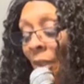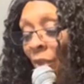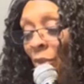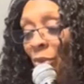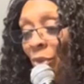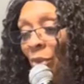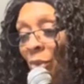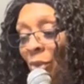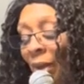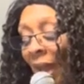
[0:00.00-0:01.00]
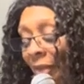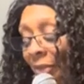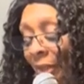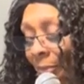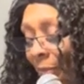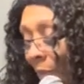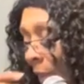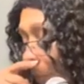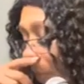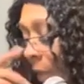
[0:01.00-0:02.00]
You, you, you have to,
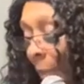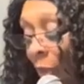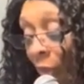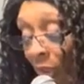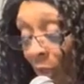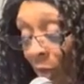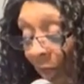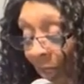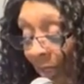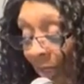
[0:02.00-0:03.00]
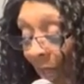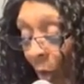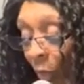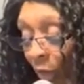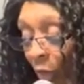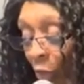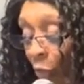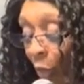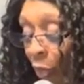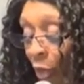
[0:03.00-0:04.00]
let me, let me do it this way. This is how I work the
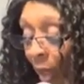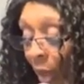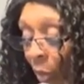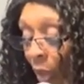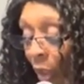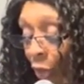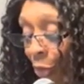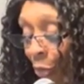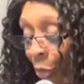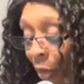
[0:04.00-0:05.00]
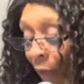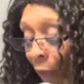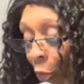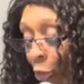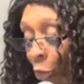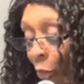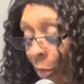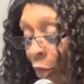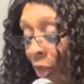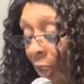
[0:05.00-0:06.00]
scripture. I got one, two, three, four
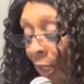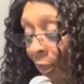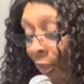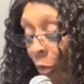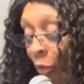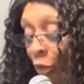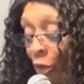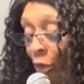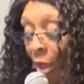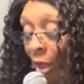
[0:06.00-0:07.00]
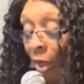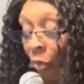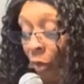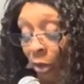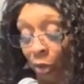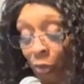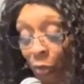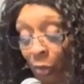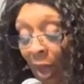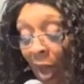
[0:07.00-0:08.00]
scriptures here because I want to show y'all how to work the
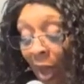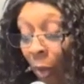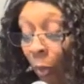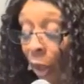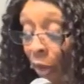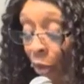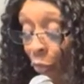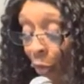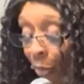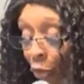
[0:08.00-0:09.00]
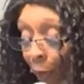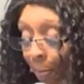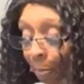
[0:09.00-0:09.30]
scripture, how I work the scripture.